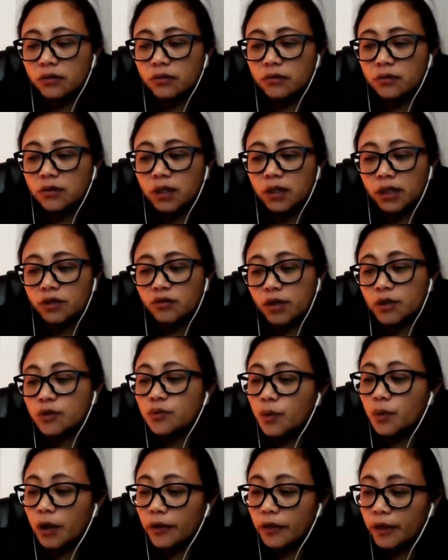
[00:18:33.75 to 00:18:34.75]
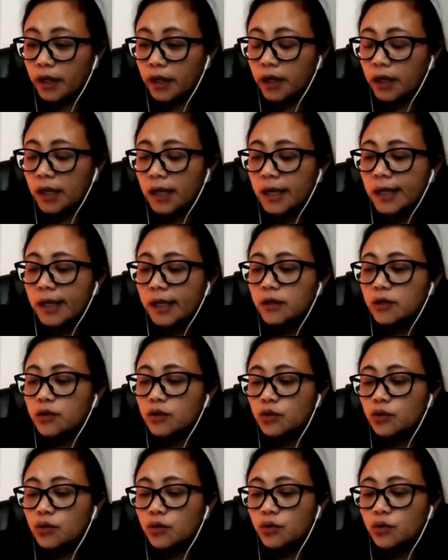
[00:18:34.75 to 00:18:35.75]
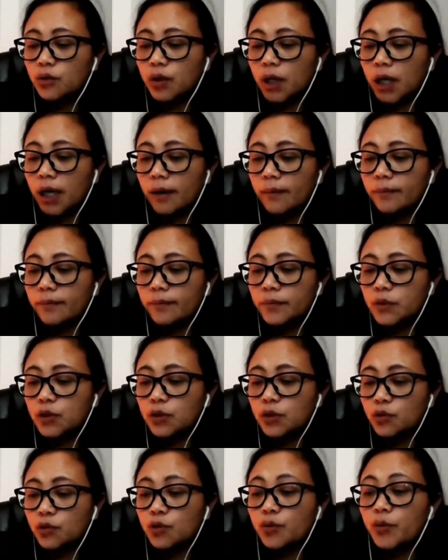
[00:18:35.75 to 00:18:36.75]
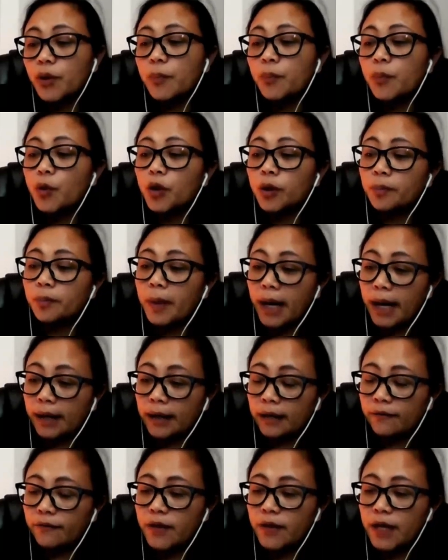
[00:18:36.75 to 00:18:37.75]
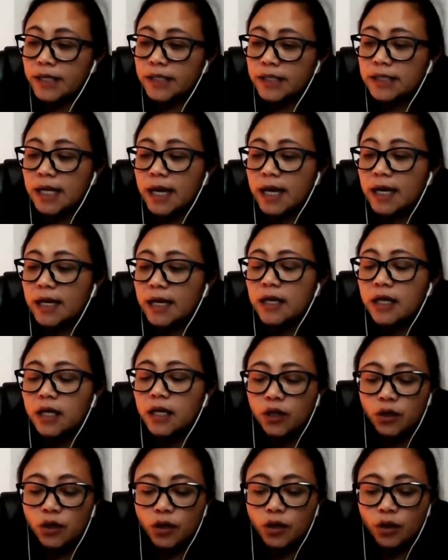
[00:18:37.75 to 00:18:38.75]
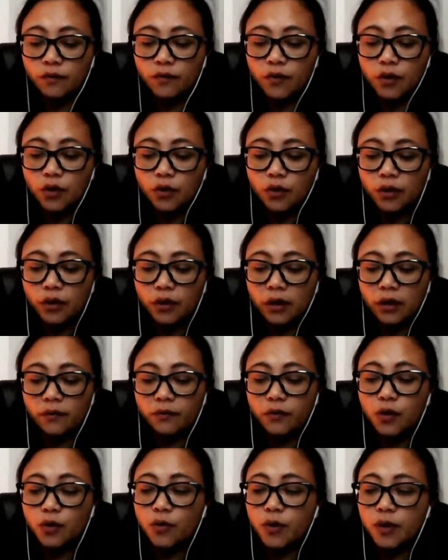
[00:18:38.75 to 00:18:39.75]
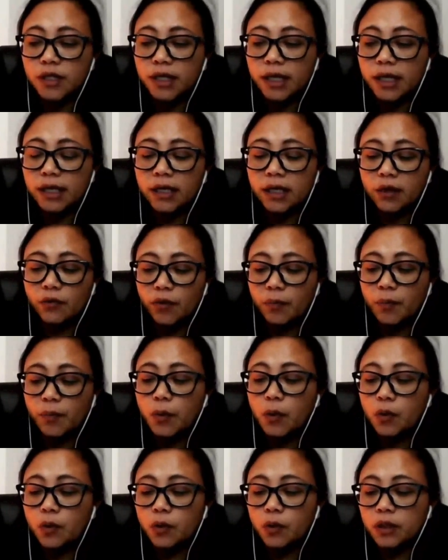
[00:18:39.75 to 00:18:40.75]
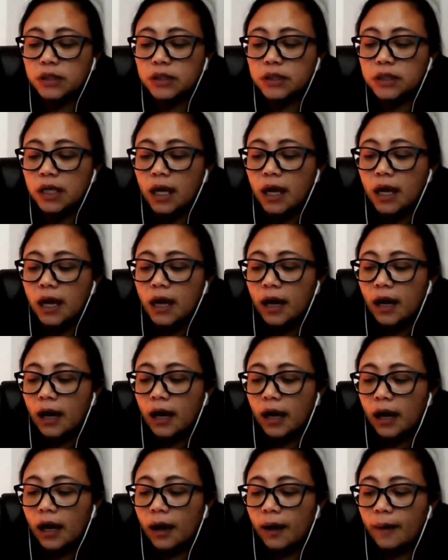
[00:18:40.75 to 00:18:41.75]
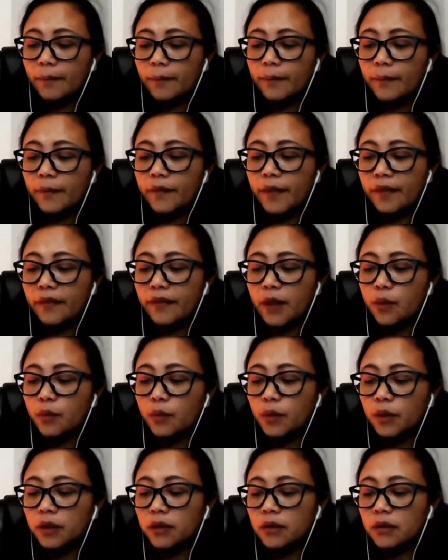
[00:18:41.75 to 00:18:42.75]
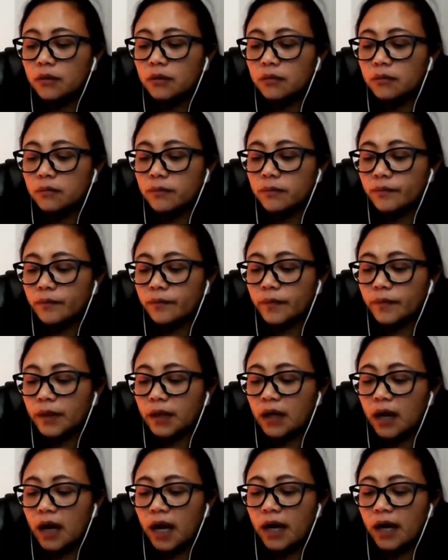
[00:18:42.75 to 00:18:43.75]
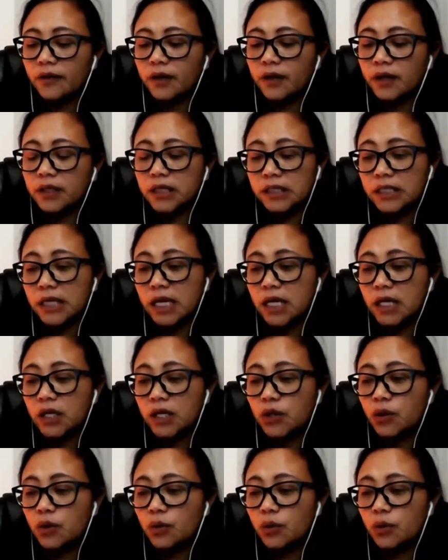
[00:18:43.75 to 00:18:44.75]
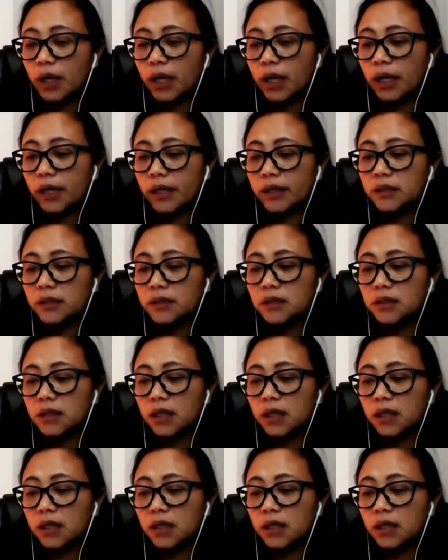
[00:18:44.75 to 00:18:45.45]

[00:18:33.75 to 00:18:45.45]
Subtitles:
not trustworthy to report back. If they say, if you suddenly report, then they will either detain you and